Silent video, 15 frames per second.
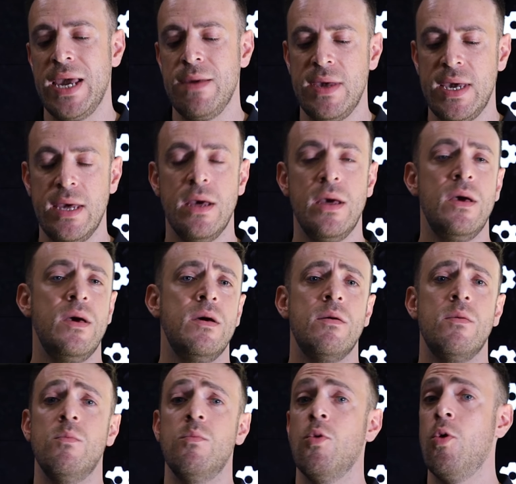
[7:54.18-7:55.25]
may be
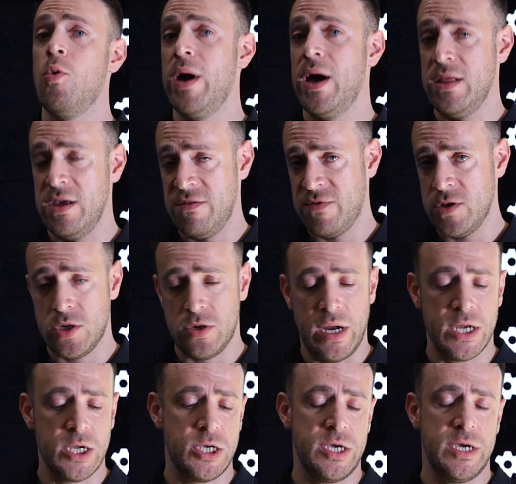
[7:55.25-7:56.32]
more well
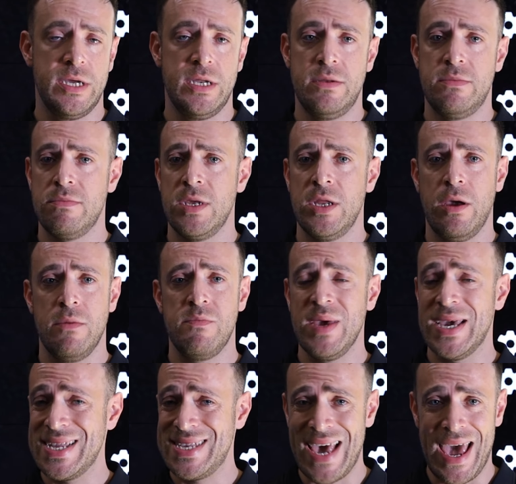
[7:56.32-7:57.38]
infrastructured, you know,
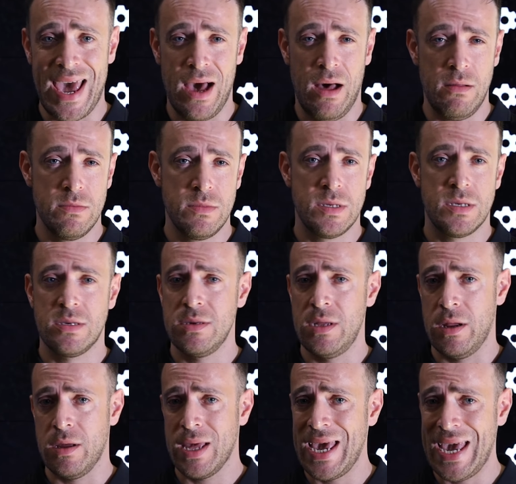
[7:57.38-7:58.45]
bigger towns, you know,